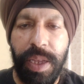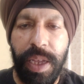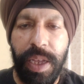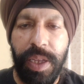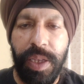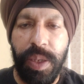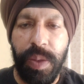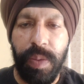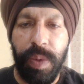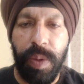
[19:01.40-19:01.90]

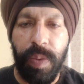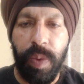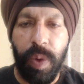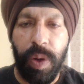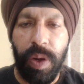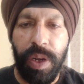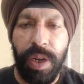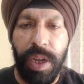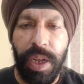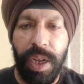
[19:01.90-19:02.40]
things we
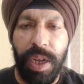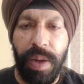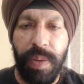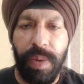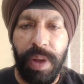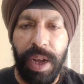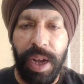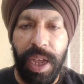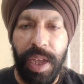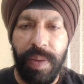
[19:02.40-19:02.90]
want in
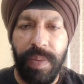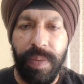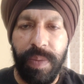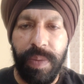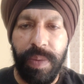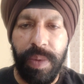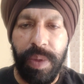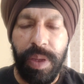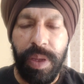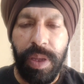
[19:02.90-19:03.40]
our life?